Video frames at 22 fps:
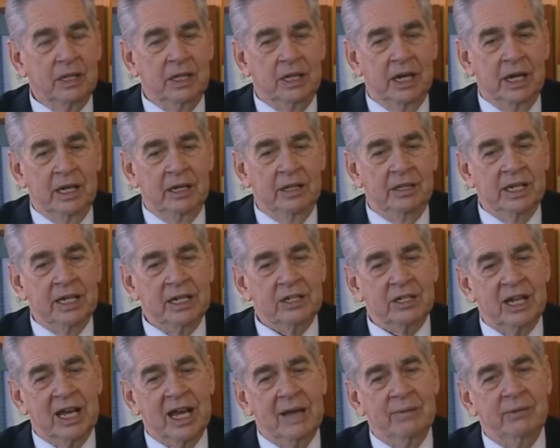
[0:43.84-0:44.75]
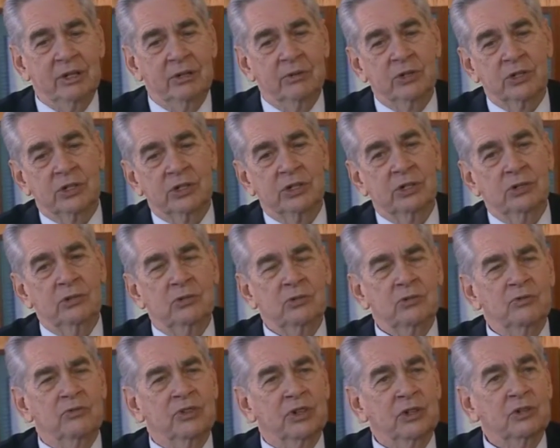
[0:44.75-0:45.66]
And at that time, there was
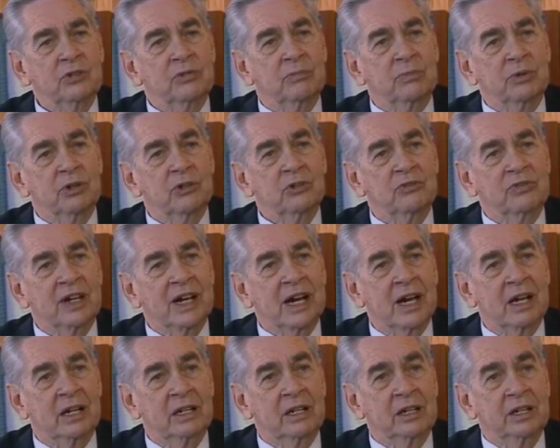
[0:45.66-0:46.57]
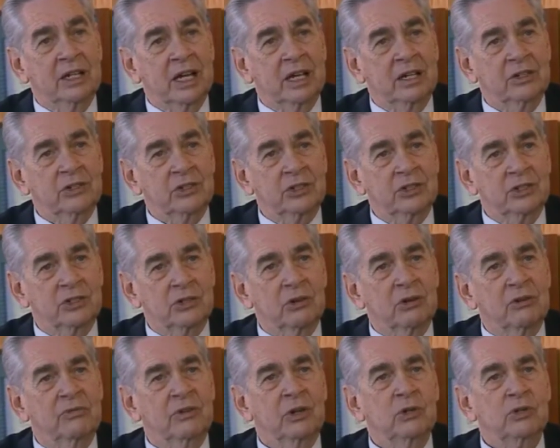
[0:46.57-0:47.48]
no vote profile analysis
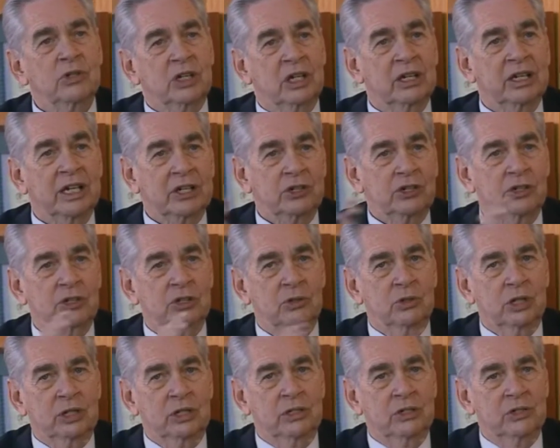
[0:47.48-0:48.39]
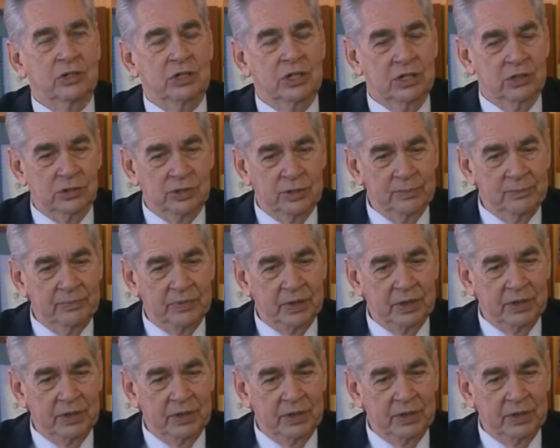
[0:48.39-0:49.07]
or vote collection organization.